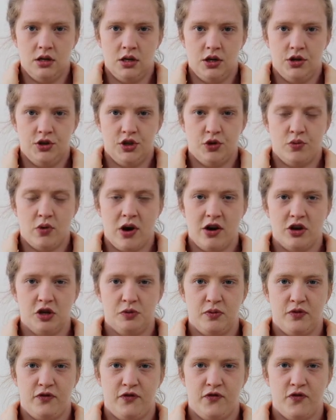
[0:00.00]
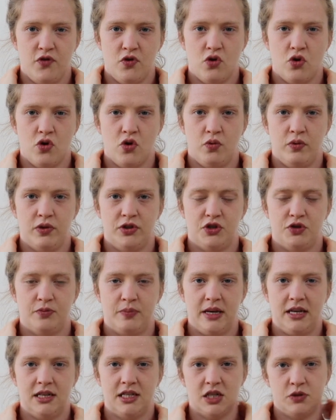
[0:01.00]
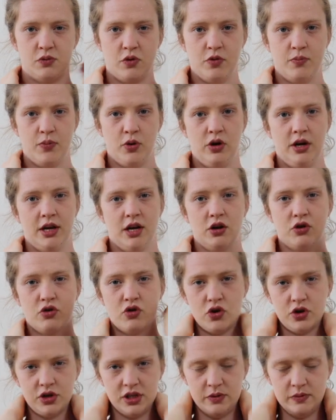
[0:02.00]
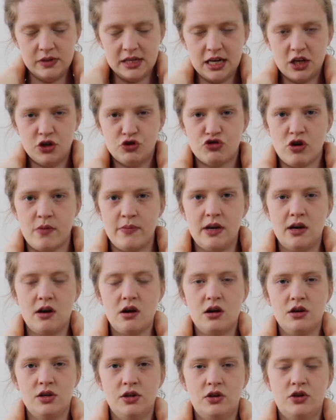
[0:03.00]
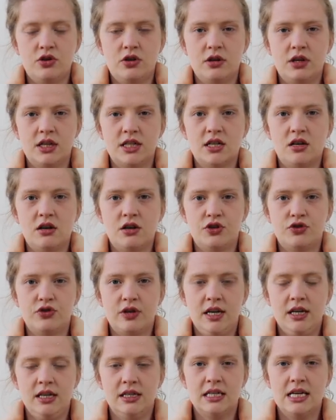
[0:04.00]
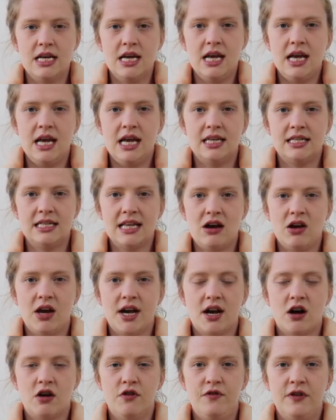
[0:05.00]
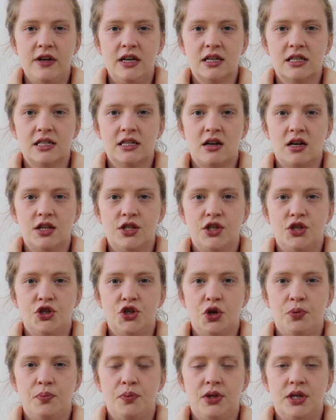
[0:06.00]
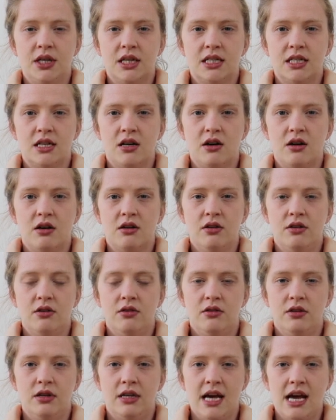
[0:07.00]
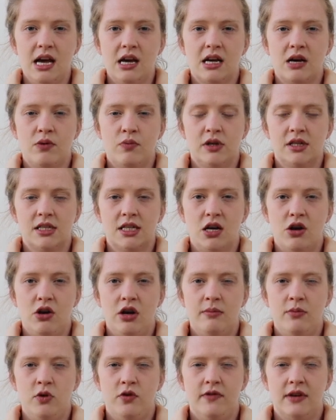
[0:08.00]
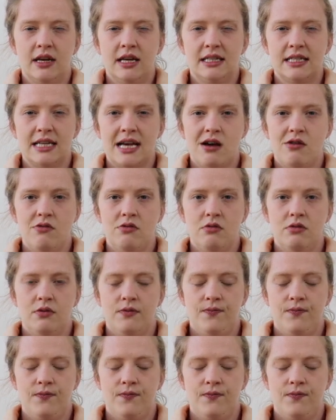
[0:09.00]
So whereas before with trapezius we were pulling across, it was like strumming guitar strings, it's now like our finger starts at the top of the guitar neck and we're slowly moving it down.